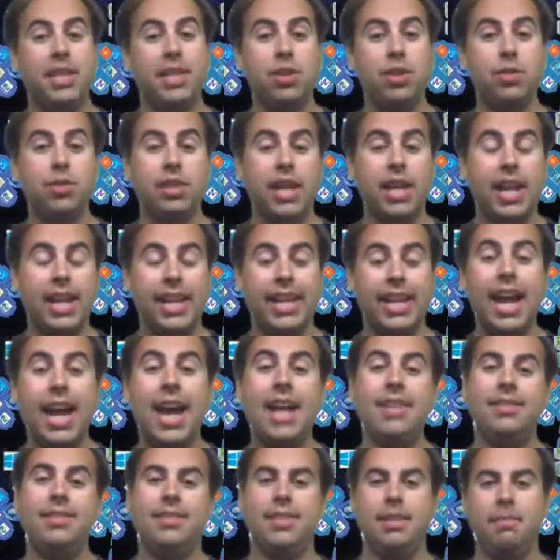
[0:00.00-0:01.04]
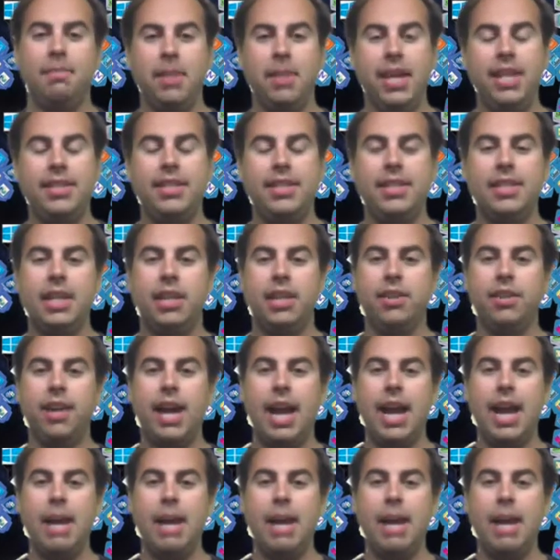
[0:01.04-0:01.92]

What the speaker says: they use on a constant basis on their